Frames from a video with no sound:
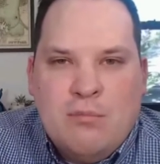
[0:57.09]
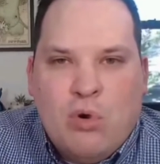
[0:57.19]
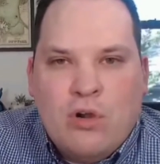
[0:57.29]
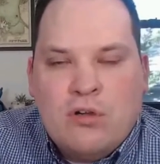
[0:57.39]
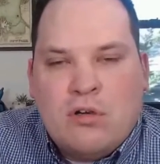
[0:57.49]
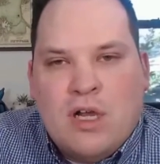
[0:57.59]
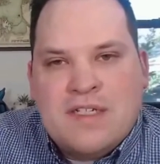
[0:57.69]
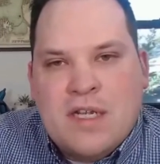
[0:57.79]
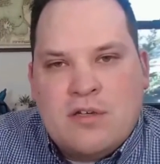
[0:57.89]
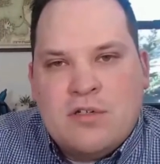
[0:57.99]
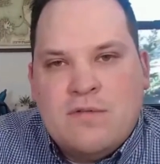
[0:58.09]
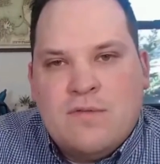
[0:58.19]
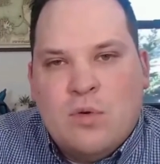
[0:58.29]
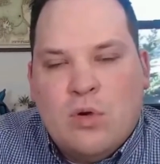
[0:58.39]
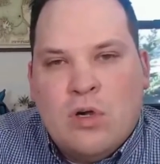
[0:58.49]
an important cross section
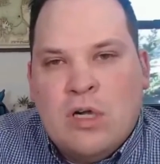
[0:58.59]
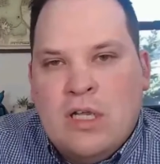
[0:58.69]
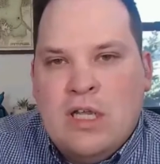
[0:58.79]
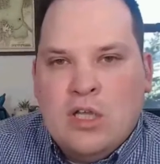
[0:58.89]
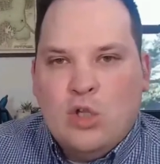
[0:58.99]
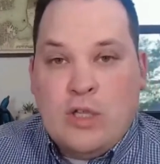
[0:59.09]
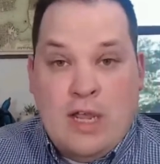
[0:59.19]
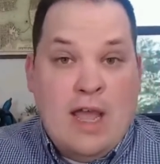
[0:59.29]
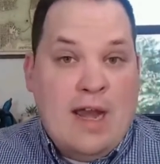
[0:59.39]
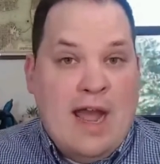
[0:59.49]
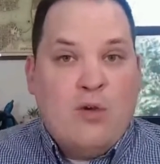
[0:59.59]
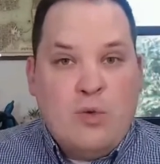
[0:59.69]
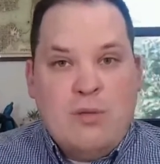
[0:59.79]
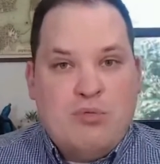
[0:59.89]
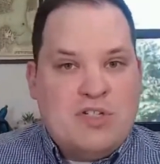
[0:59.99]
for looking at how
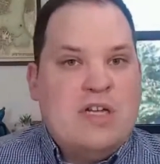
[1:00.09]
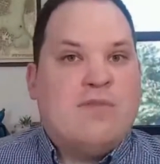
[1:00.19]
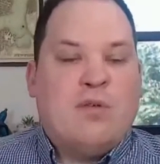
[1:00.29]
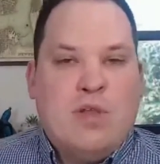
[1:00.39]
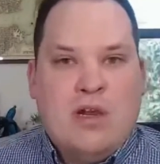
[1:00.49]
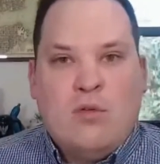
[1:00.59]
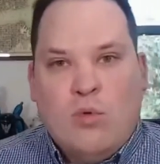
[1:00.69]
we proceed from here.